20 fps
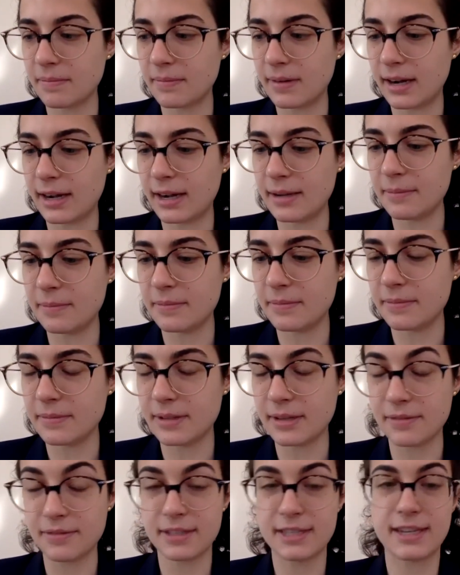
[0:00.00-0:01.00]
I'm
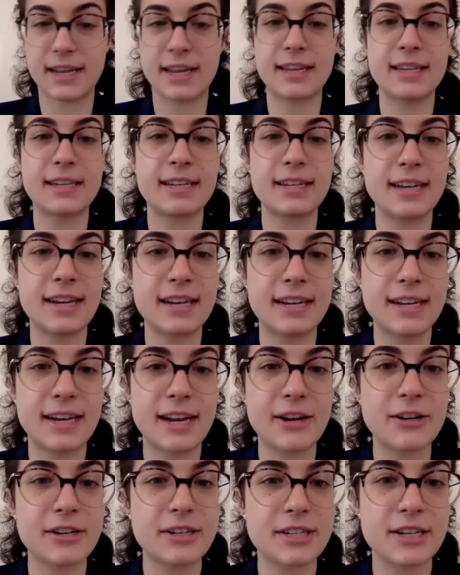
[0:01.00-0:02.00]
of Italian Canadian
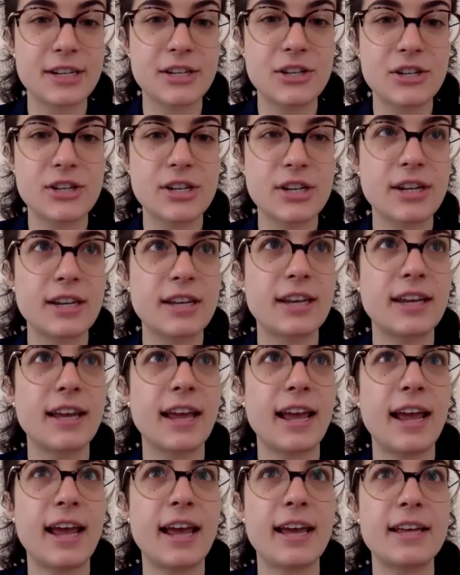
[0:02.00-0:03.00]
heritage,
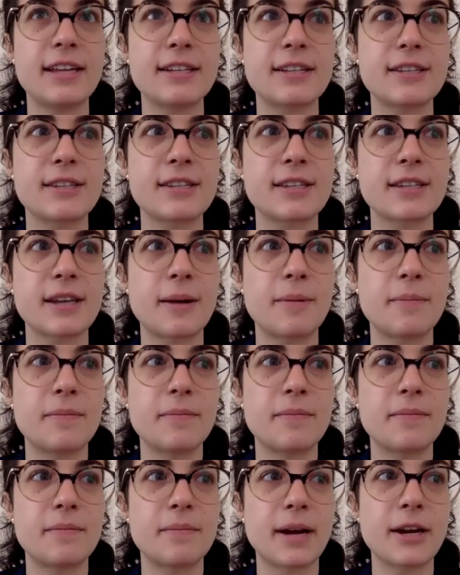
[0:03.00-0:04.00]
and
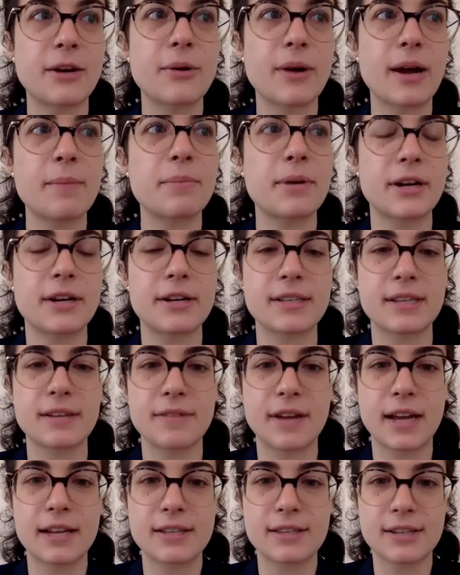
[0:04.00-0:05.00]
my grandparents
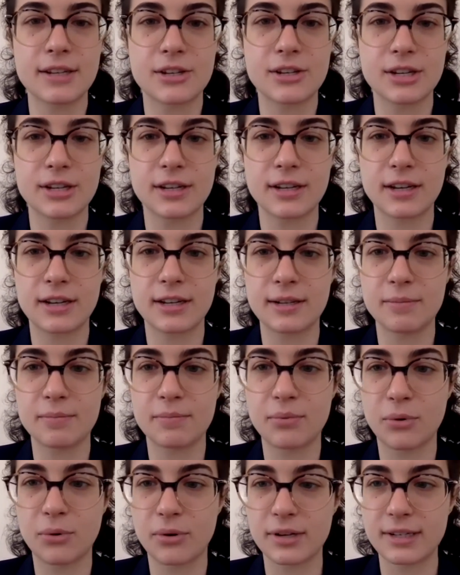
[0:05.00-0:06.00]
have had such an
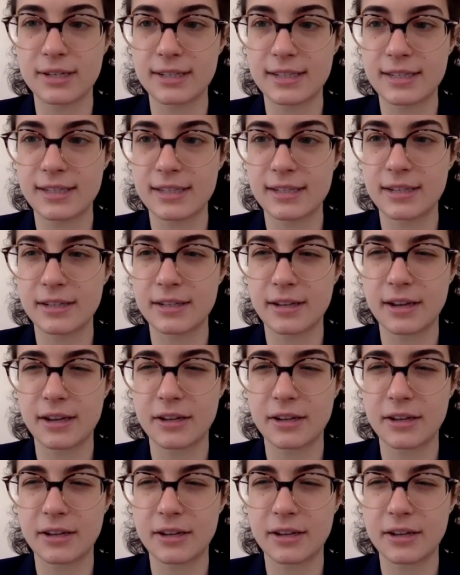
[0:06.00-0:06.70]
important, a